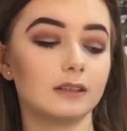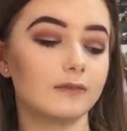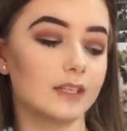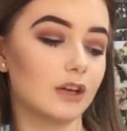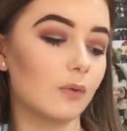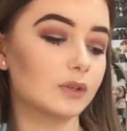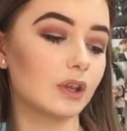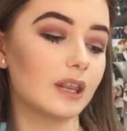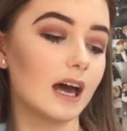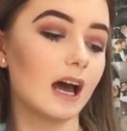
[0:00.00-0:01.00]
video was
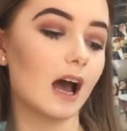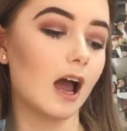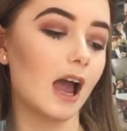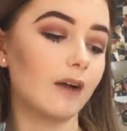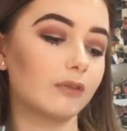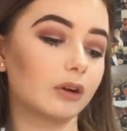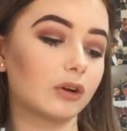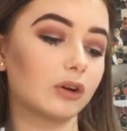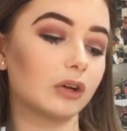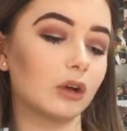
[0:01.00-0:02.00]
on there. I have a
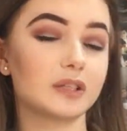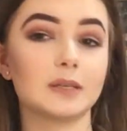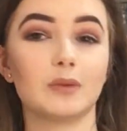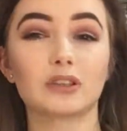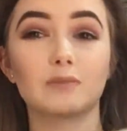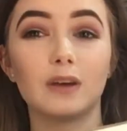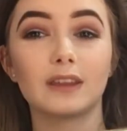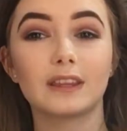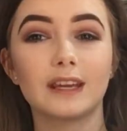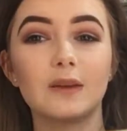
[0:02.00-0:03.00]
Glossy Box
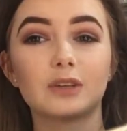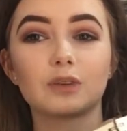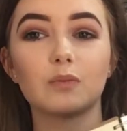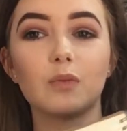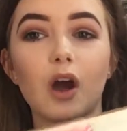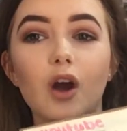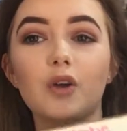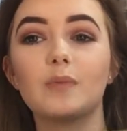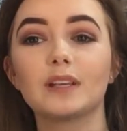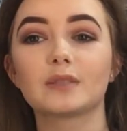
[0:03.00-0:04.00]
monthly, which I'm
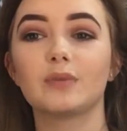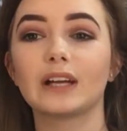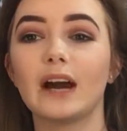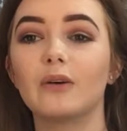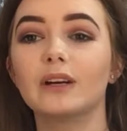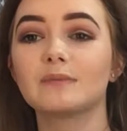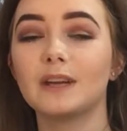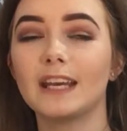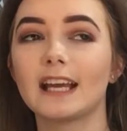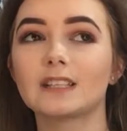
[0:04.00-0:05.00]
hoping to bring out as my
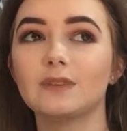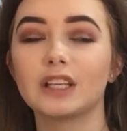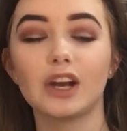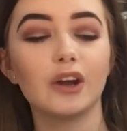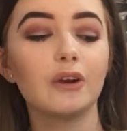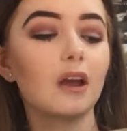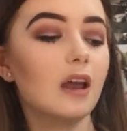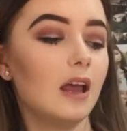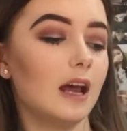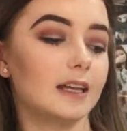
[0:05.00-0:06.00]
next video,
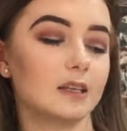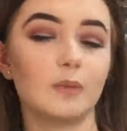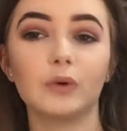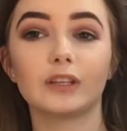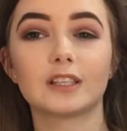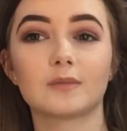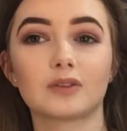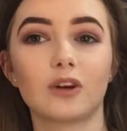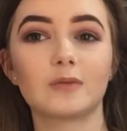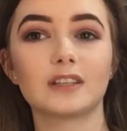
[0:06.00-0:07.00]
as I'm already
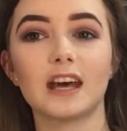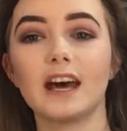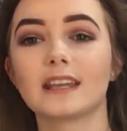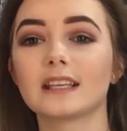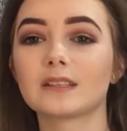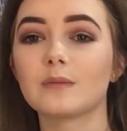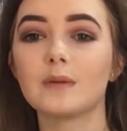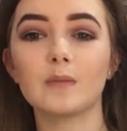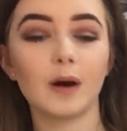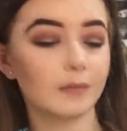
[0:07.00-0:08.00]
subscribed to that. I think some
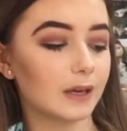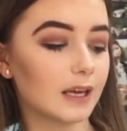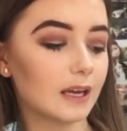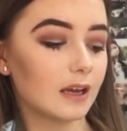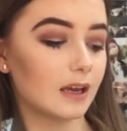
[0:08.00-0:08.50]
people might be